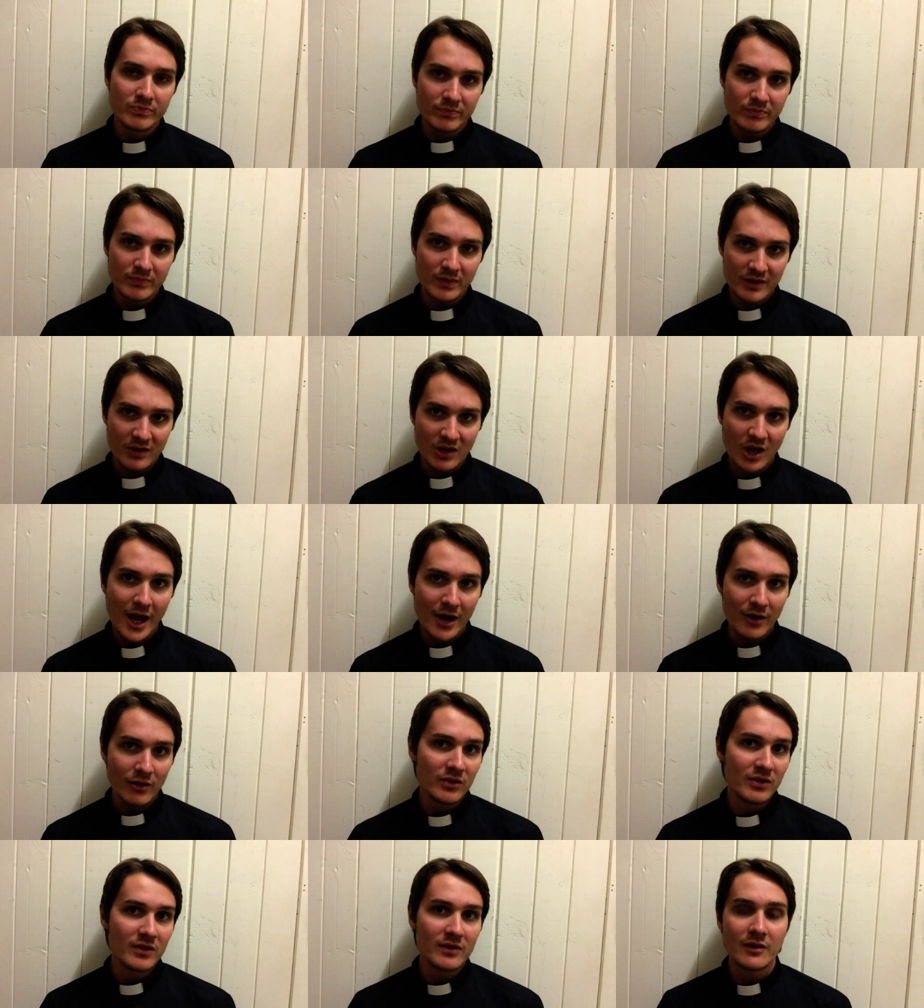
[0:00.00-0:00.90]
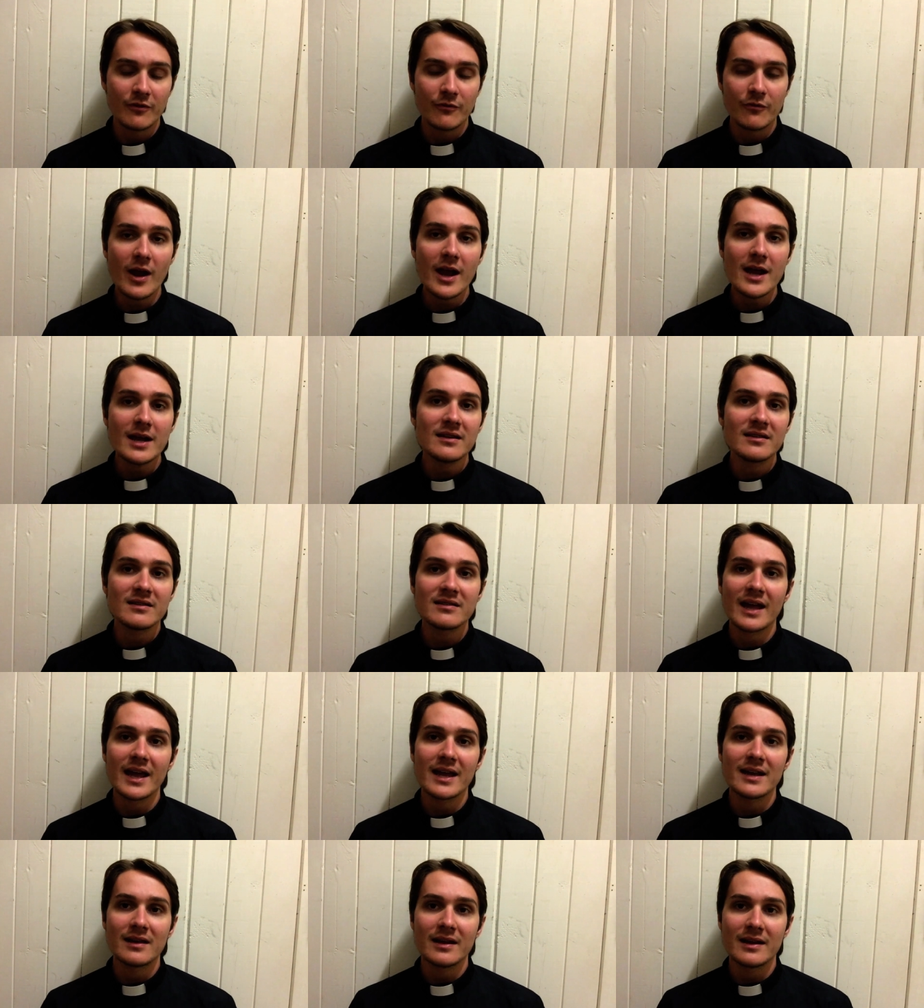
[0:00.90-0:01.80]
the Tigris and the Euphrates
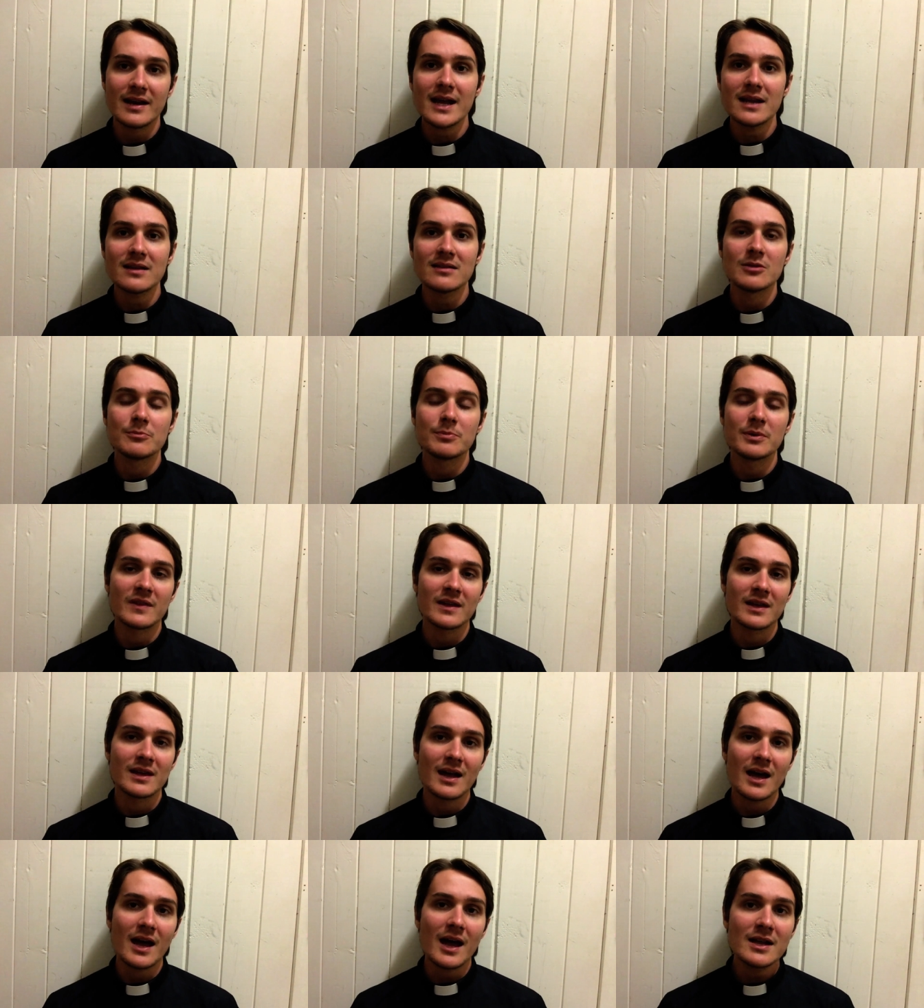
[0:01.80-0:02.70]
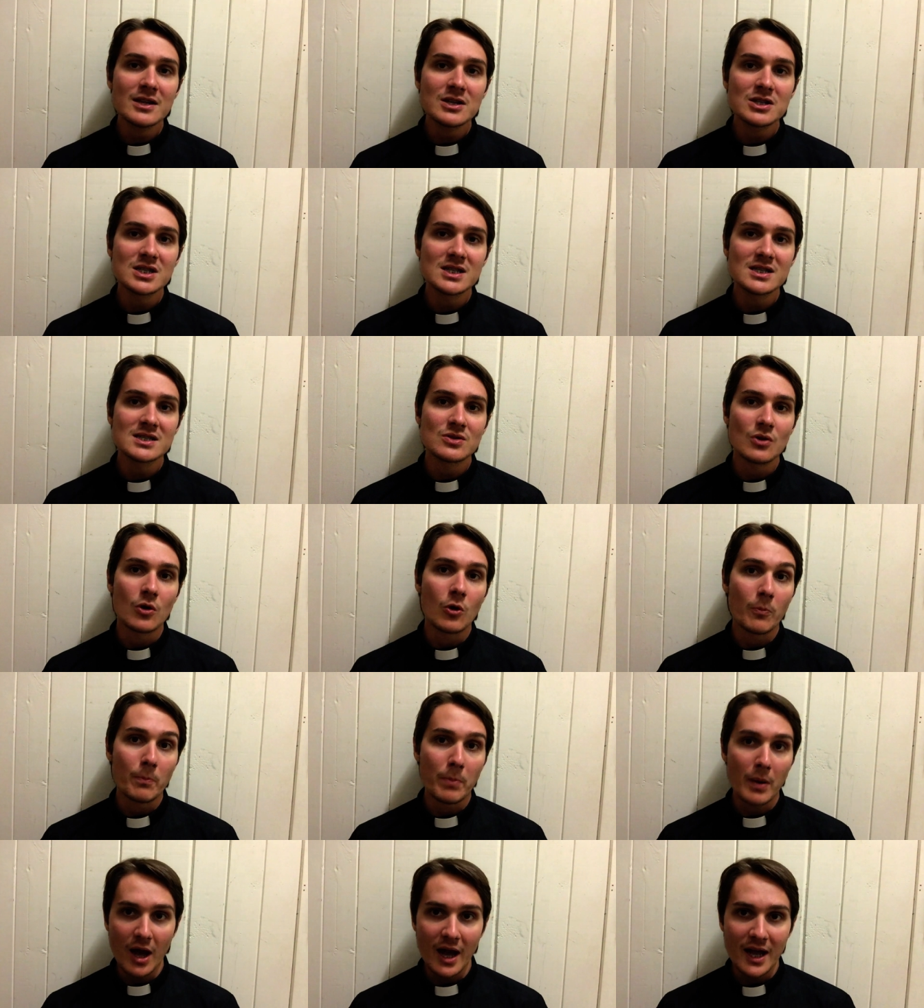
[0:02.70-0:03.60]
stayed connected, but the Ganges
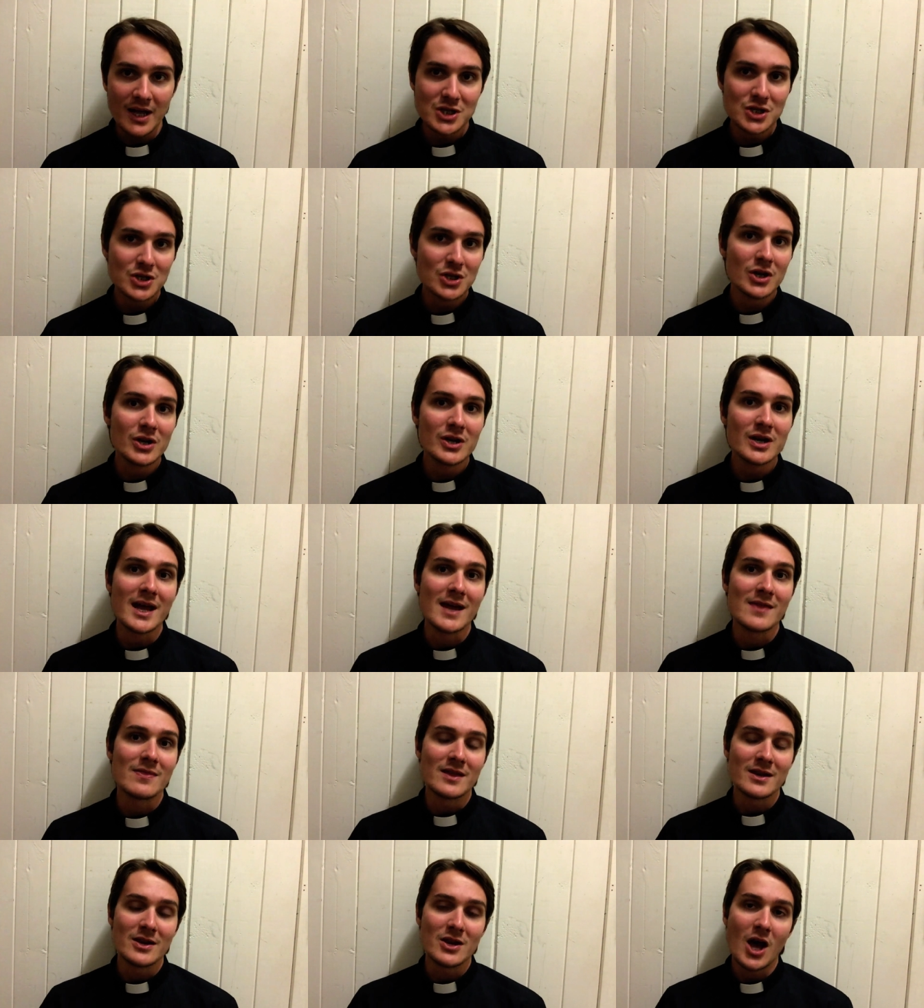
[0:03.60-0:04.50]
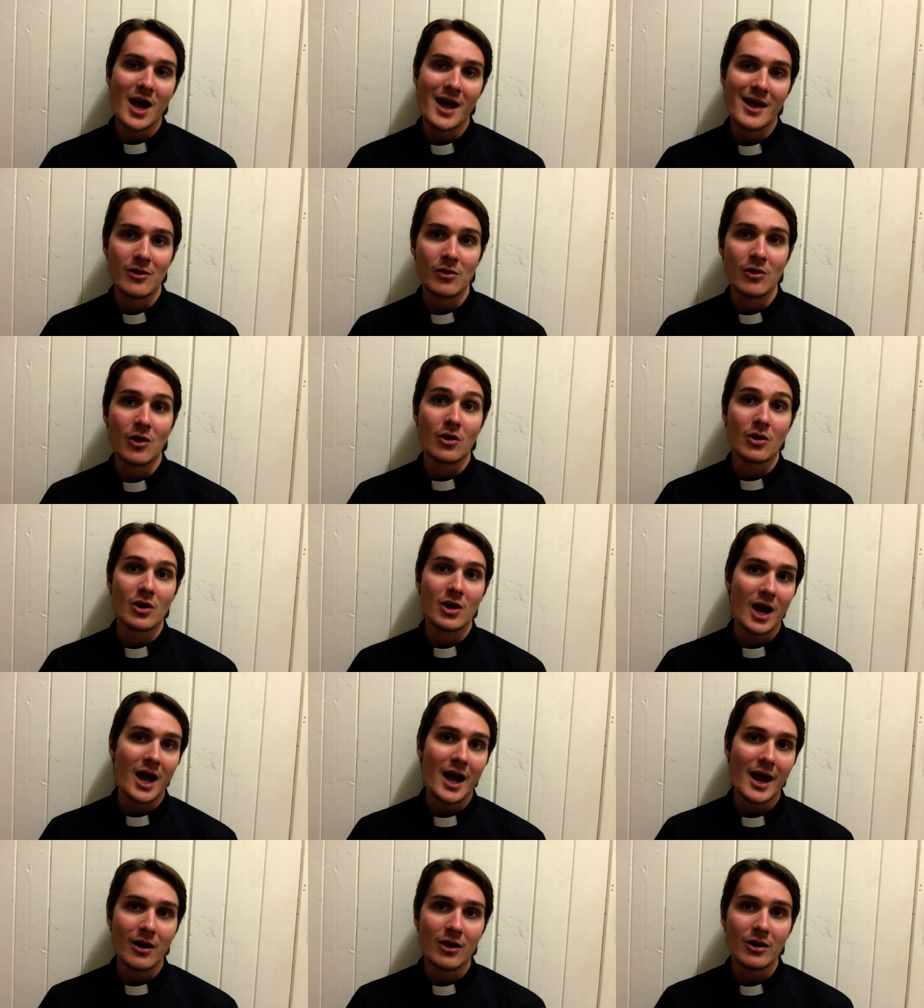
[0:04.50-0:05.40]
or Pishon and the Nile or
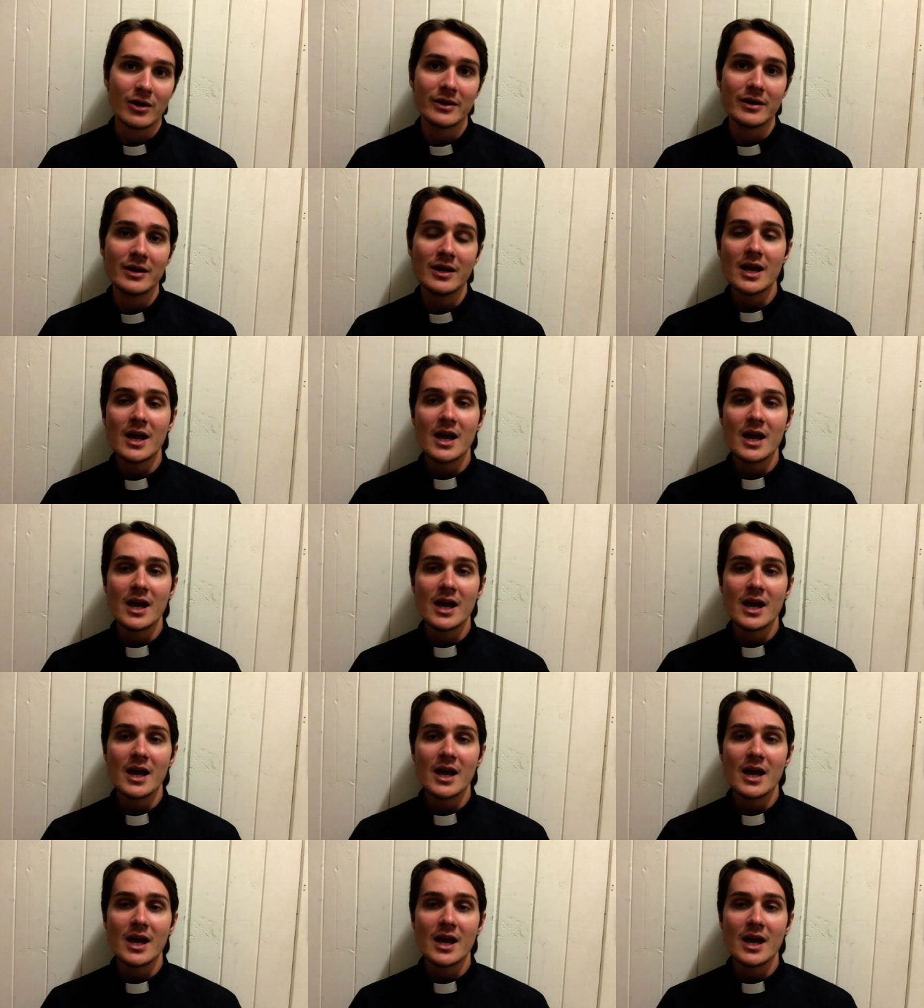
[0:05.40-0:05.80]
Gihon